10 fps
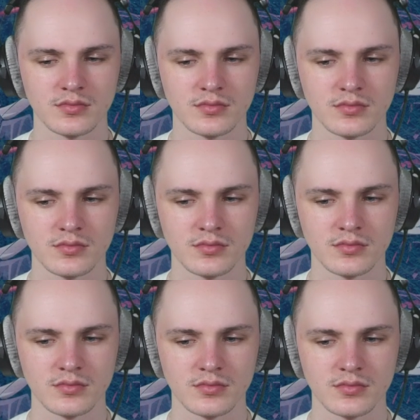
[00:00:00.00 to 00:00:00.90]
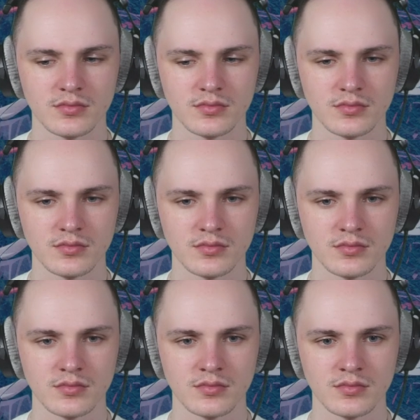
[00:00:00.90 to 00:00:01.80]

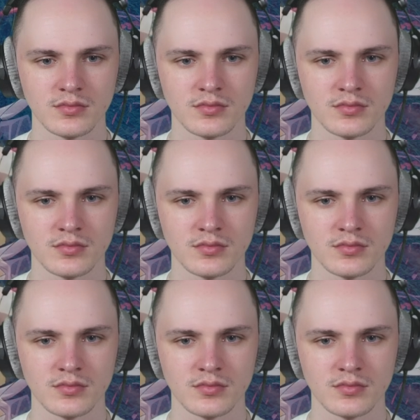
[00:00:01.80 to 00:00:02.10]
(no one is talking)